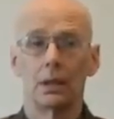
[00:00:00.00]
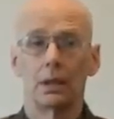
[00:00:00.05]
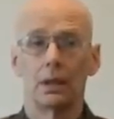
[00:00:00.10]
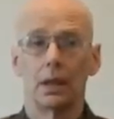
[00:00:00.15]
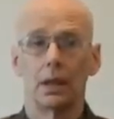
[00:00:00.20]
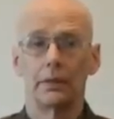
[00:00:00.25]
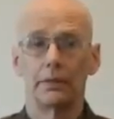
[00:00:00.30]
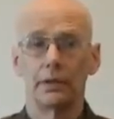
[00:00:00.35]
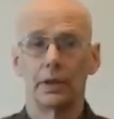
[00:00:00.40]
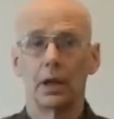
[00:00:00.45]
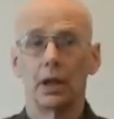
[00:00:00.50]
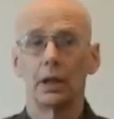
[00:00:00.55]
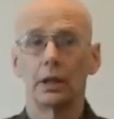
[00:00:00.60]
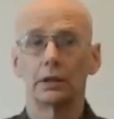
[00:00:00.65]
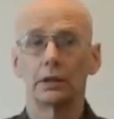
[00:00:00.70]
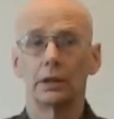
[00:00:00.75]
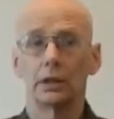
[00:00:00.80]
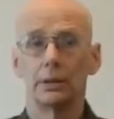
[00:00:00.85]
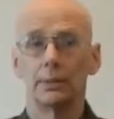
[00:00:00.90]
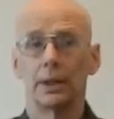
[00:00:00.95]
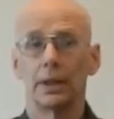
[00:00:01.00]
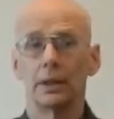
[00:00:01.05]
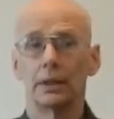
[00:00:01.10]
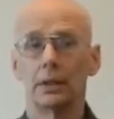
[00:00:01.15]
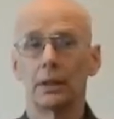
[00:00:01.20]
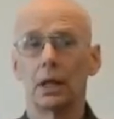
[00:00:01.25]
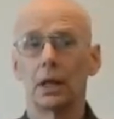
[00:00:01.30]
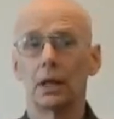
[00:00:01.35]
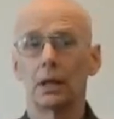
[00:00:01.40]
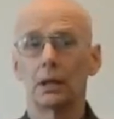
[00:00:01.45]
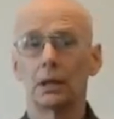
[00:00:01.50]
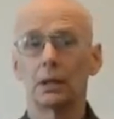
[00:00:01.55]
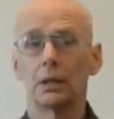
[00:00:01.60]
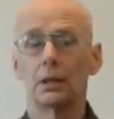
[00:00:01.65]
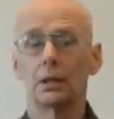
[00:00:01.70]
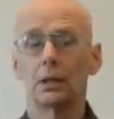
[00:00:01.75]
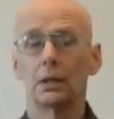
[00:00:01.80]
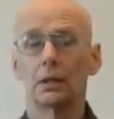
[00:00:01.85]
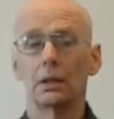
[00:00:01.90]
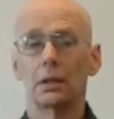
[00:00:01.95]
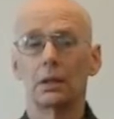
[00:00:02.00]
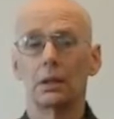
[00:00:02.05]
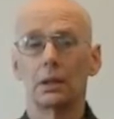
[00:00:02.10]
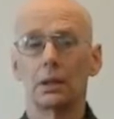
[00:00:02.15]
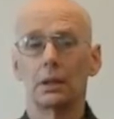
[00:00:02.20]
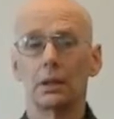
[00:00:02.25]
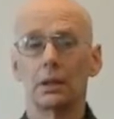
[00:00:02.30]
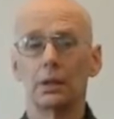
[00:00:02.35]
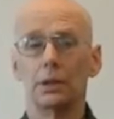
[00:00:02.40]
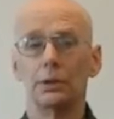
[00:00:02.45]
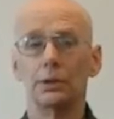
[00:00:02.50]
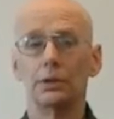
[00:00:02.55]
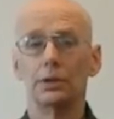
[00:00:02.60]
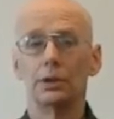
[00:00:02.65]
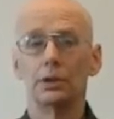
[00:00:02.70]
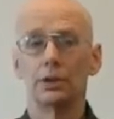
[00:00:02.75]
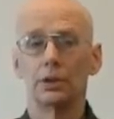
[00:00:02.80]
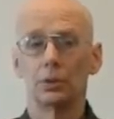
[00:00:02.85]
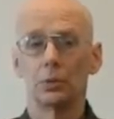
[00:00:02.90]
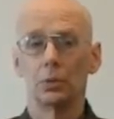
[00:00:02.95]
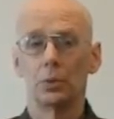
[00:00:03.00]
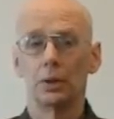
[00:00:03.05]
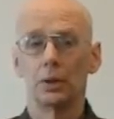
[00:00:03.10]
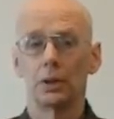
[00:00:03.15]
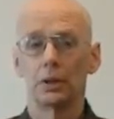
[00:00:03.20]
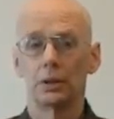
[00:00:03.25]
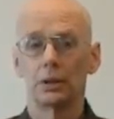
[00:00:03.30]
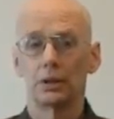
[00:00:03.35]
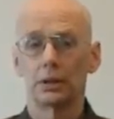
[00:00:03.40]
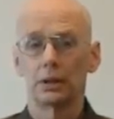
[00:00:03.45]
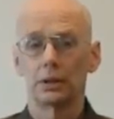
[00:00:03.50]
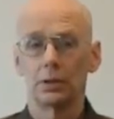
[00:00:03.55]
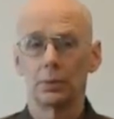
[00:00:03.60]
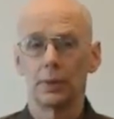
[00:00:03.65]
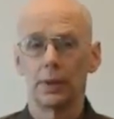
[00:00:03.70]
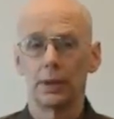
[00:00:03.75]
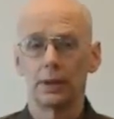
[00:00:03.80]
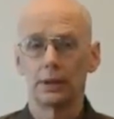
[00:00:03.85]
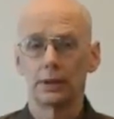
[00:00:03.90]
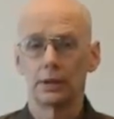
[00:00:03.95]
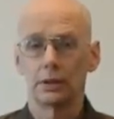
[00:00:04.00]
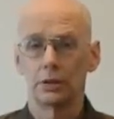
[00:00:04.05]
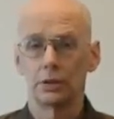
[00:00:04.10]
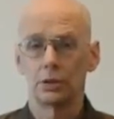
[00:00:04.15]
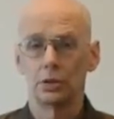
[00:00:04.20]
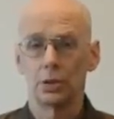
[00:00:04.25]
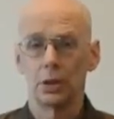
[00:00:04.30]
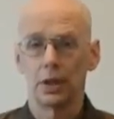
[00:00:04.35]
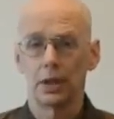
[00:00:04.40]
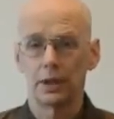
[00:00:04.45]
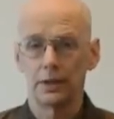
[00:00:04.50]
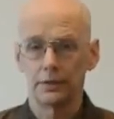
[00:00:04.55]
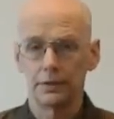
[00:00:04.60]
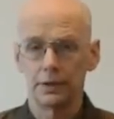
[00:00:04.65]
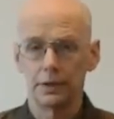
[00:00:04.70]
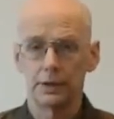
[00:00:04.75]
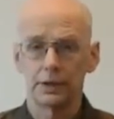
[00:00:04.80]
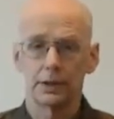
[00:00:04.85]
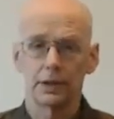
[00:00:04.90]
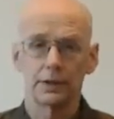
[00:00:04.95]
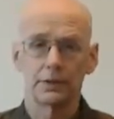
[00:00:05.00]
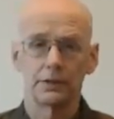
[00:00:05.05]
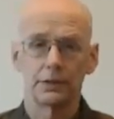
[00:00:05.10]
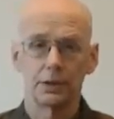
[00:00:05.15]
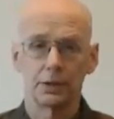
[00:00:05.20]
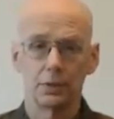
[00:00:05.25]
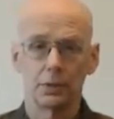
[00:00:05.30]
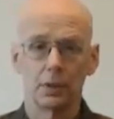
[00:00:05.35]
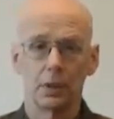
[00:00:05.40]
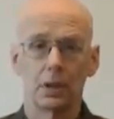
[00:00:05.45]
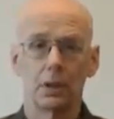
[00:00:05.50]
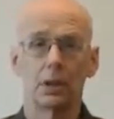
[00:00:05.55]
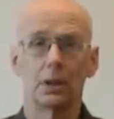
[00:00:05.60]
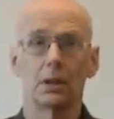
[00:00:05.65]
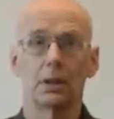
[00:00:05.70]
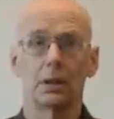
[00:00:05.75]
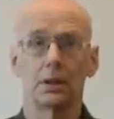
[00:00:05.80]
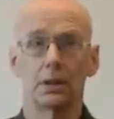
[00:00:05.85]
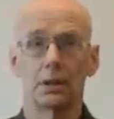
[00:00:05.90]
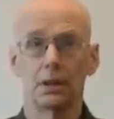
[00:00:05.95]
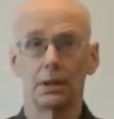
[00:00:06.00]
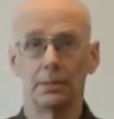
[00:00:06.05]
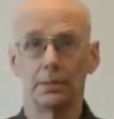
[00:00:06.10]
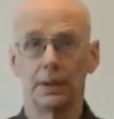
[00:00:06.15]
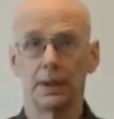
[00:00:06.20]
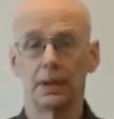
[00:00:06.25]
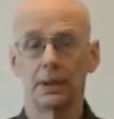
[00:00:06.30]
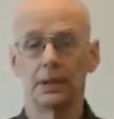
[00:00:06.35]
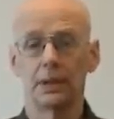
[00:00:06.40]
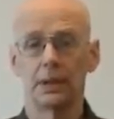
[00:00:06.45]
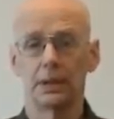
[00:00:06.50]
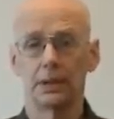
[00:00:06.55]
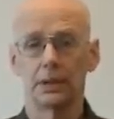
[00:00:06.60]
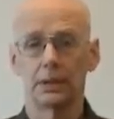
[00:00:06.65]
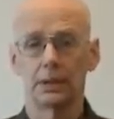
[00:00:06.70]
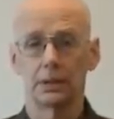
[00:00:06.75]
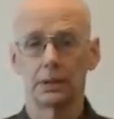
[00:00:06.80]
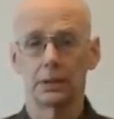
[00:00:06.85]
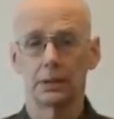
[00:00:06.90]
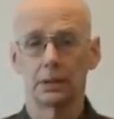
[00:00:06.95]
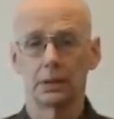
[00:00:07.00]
I've cautioned about not using your will in such a way as to drive yourself too hard in meditation.